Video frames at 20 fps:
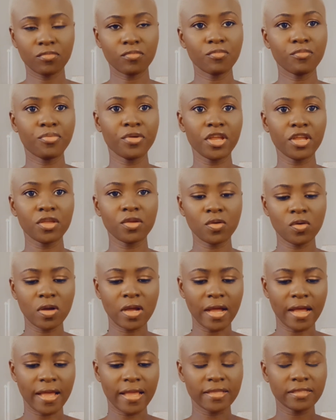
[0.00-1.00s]
bring you
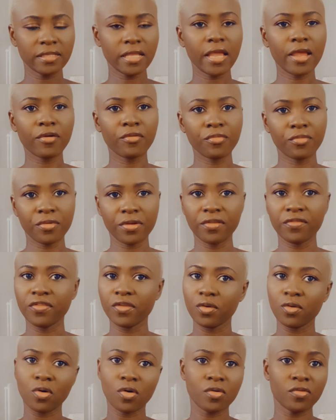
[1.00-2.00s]
guys a
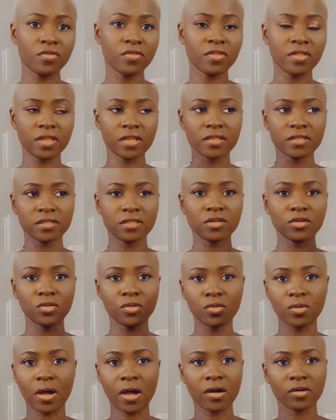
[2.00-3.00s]
review on these. You
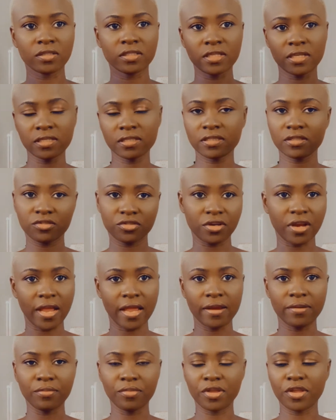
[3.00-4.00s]
know, I'll just
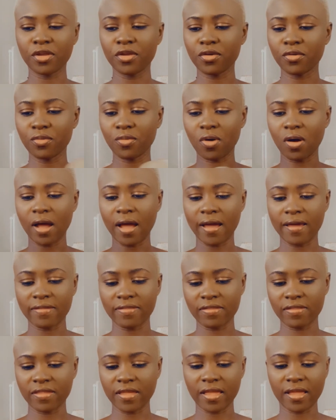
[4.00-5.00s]
try and bring you what I
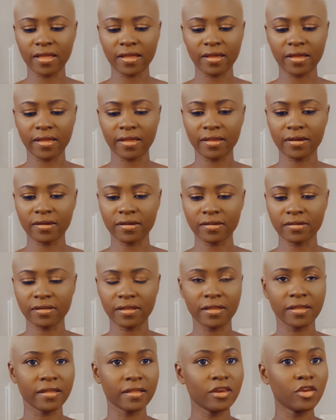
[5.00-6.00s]
think, and
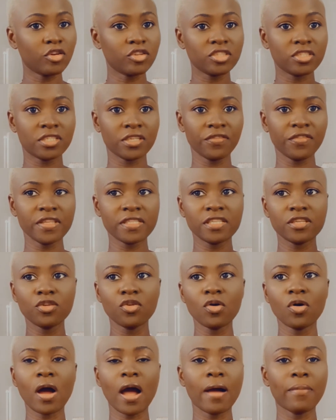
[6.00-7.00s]
the longevity. You
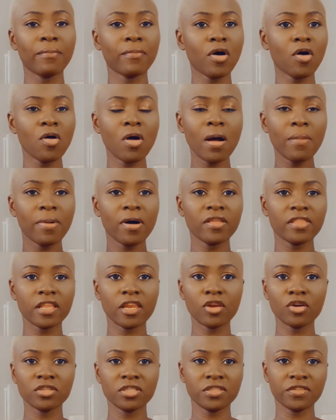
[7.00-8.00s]
know, I'm all about the
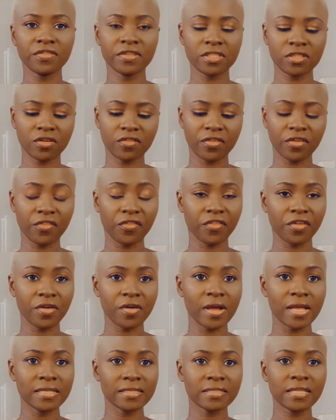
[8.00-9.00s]
longevity of a
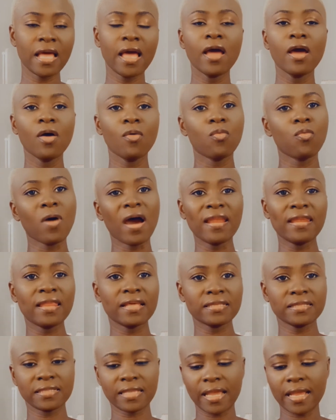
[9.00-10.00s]
fragrance. One,
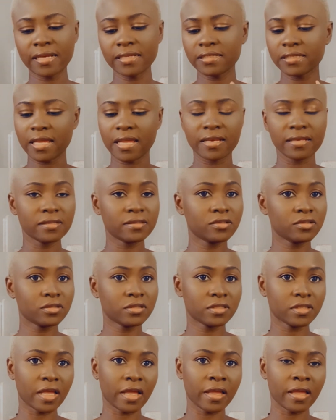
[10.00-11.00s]
the scent, and
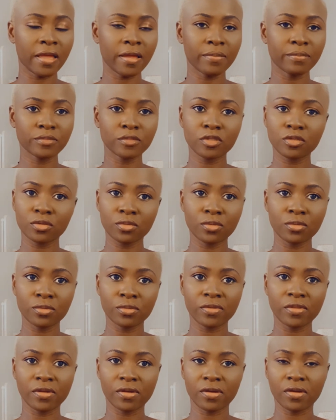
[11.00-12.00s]
second,
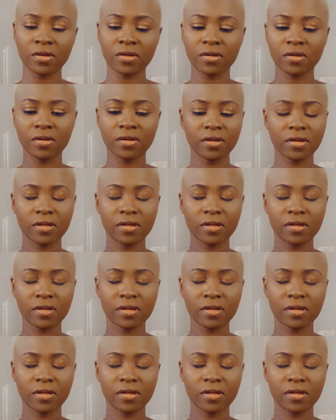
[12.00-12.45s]
two, the